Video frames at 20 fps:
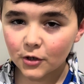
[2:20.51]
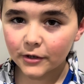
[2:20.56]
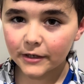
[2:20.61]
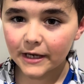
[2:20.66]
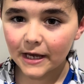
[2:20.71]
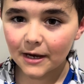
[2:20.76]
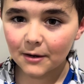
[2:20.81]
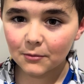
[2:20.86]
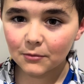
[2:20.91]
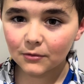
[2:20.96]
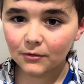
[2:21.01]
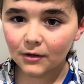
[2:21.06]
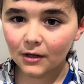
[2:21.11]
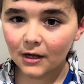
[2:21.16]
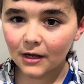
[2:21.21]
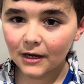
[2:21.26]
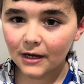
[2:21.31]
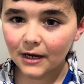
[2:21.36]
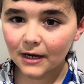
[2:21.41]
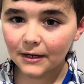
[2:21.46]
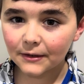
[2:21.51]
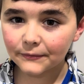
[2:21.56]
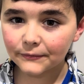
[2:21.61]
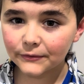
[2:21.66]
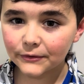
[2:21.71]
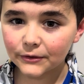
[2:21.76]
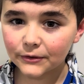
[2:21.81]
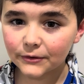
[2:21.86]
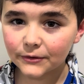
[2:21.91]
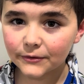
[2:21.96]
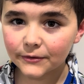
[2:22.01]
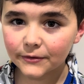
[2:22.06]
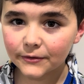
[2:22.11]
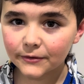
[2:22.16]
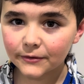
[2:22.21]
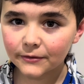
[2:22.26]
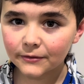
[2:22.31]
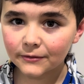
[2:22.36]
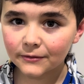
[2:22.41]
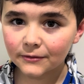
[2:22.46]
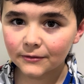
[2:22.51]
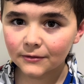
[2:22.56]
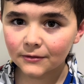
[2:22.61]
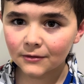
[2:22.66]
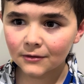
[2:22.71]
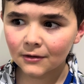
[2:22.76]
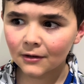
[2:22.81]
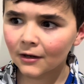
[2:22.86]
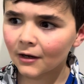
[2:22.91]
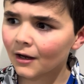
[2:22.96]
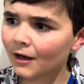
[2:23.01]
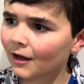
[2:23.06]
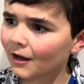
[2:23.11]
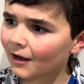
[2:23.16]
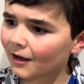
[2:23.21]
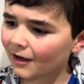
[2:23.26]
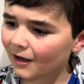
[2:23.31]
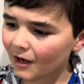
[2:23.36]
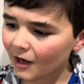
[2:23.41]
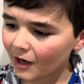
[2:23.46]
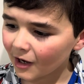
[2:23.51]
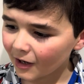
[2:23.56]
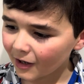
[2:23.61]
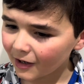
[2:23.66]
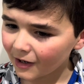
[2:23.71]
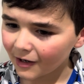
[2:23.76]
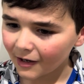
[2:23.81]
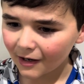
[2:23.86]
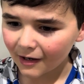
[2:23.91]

Okay, well, I have to... Run away.